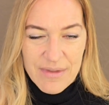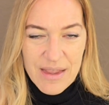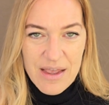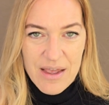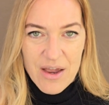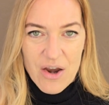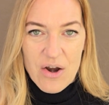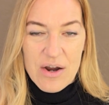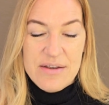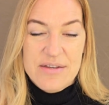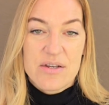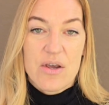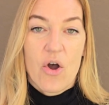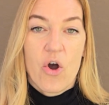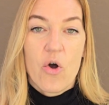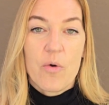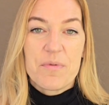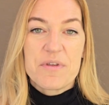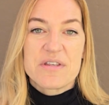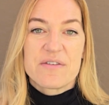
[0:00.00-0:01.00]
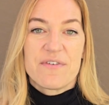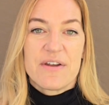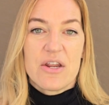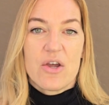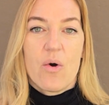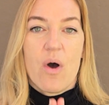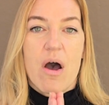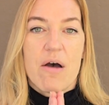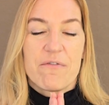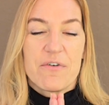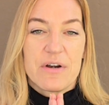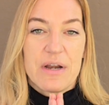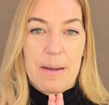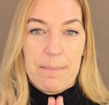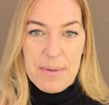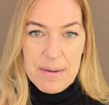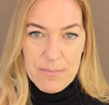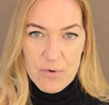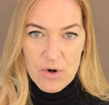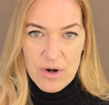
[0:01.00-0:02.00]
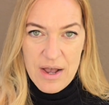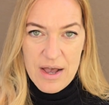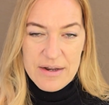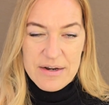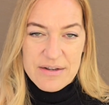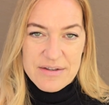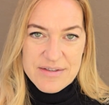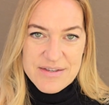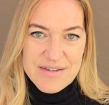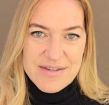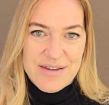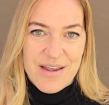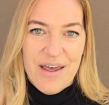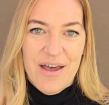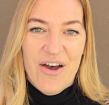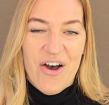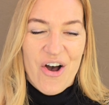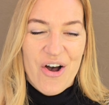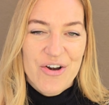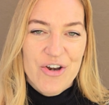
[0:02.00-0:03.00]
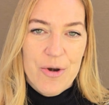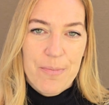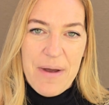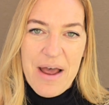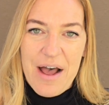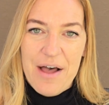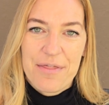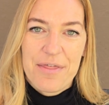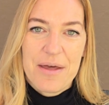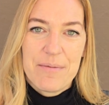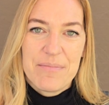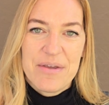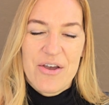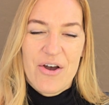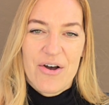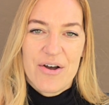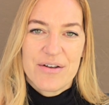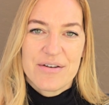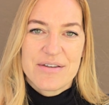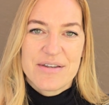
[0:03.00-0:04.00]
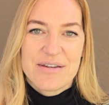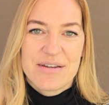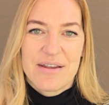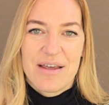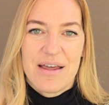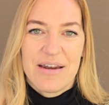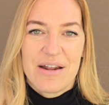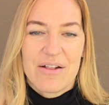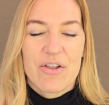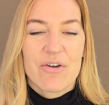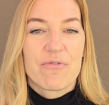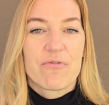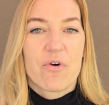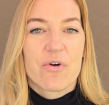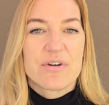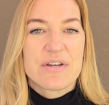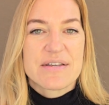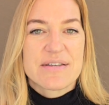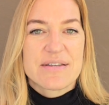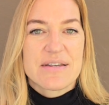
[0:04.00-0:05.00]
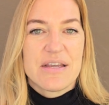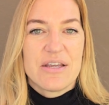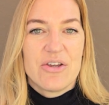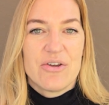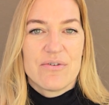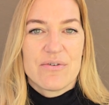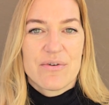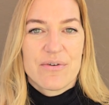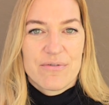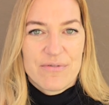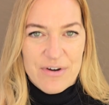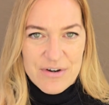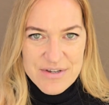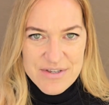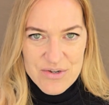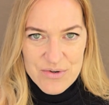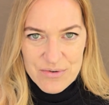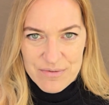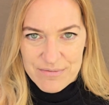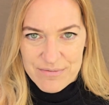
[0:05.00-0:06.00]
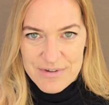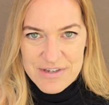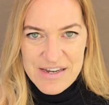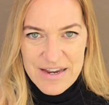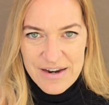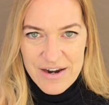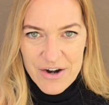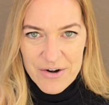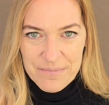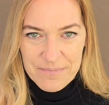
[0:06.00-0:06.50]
All right, so I hope this video offered a bit more guidance on your path and beyond, and I look forward to seeing you very soon. Take care.